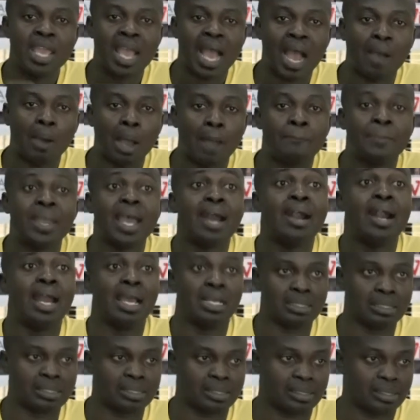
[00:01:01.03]
Our
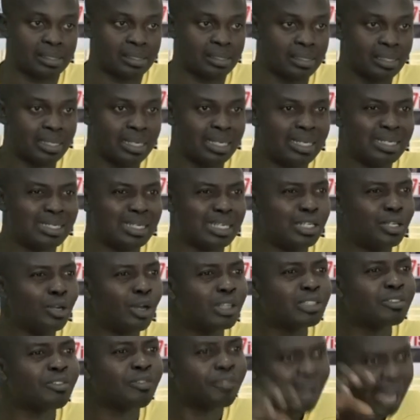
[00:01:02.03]
parents did
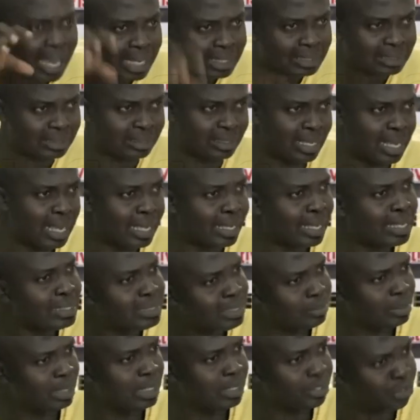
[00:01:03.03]
not fight against
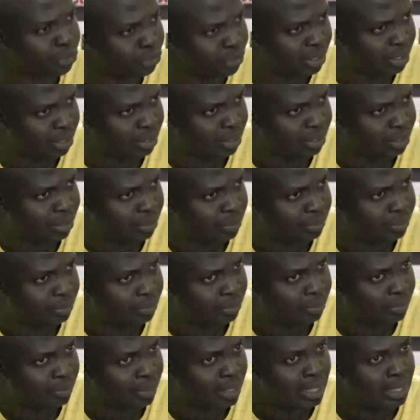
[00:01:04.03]
the military.
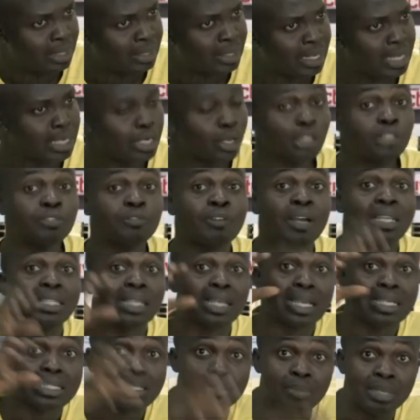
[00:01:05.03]
They did not fight
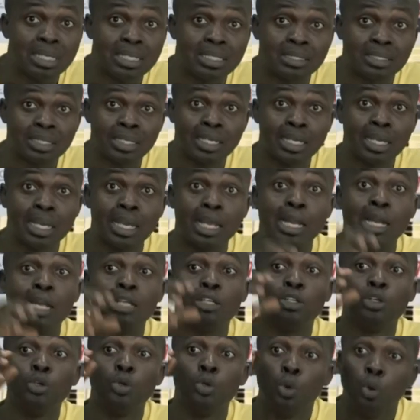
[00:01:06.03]
against the military,
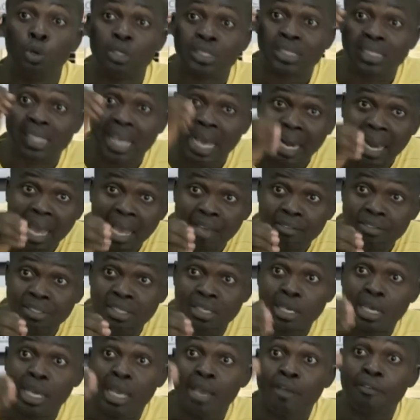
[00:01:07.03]
lose their
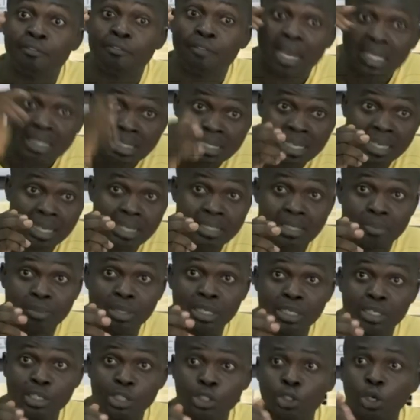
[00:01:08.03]
lives fighting against the
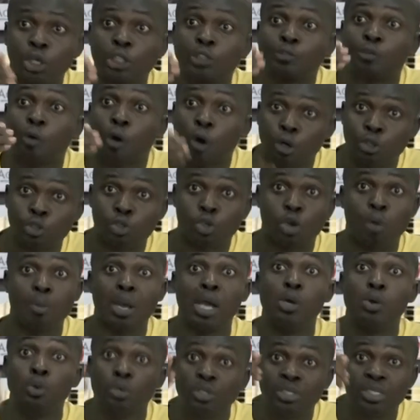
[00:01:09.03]
military just for us to come
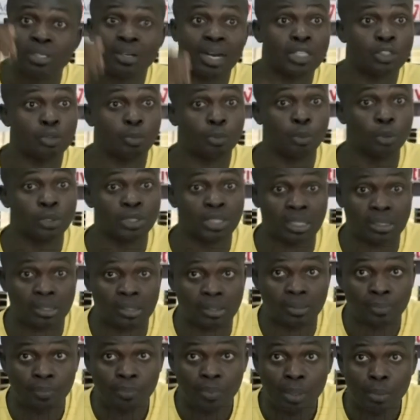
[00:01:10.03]
and lose the right to
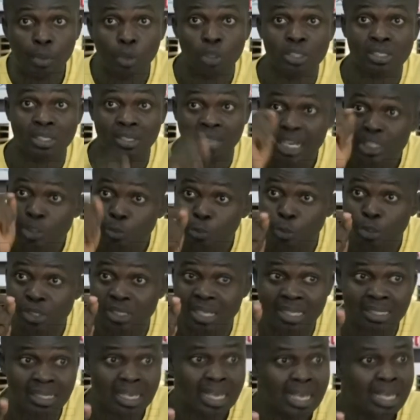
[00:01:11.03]
protest. Because the right to
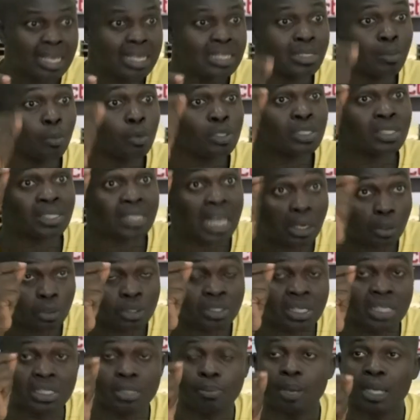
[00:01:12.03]
protest is the most
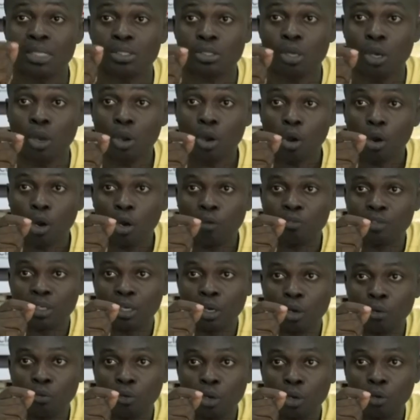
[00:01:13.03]
sacrosanct part
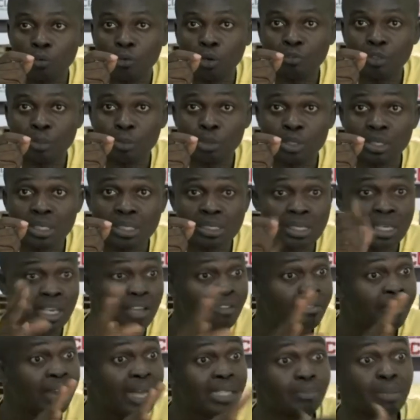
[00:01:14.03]
of democracy.
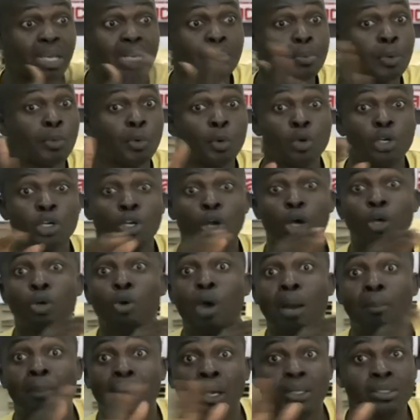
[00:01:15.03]
In fact, many people who do not
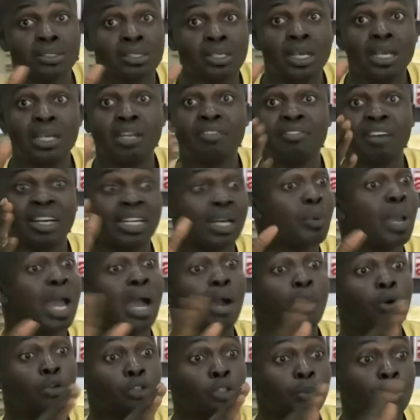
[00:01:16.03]
know about the fact that we
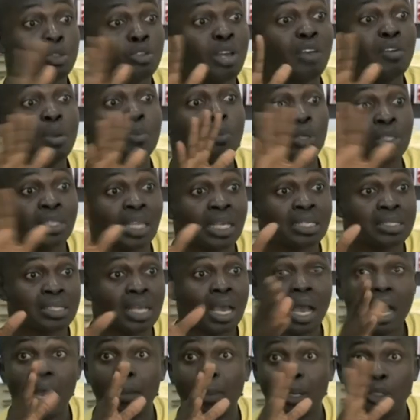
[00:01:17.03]
are supposed to have a protest
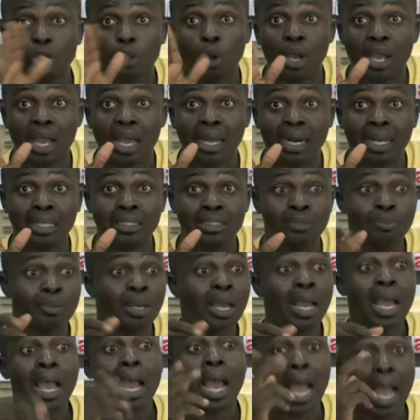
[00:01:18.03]
about hunger and hardship
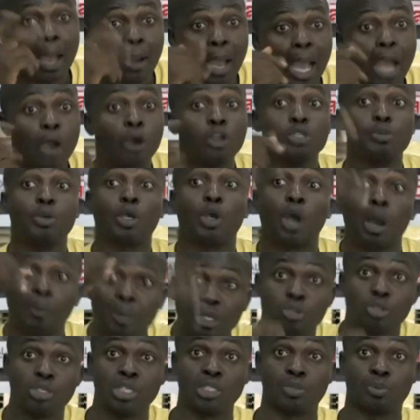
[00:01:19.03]
are going to be
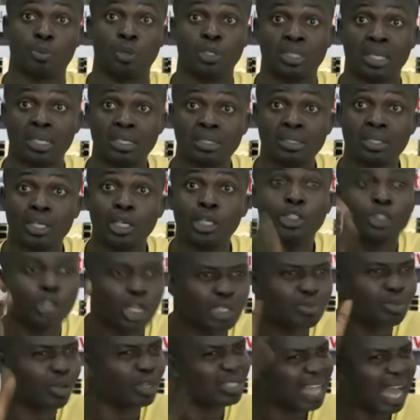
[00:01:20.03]
coming to this protest
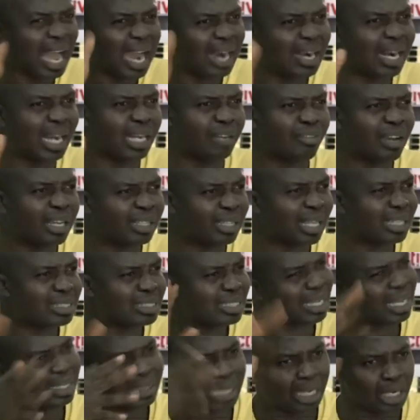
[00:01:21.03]
just because they're angry at the fact that
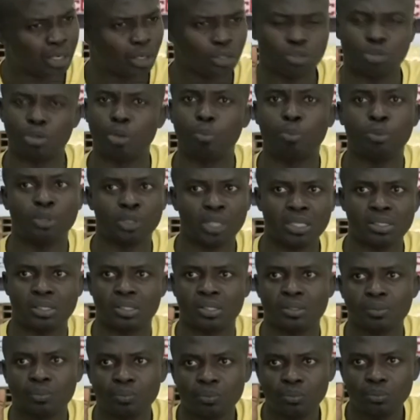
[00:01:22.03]
they are telling us to not
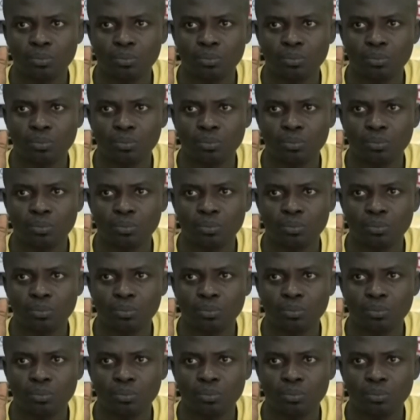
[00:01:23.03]
protest.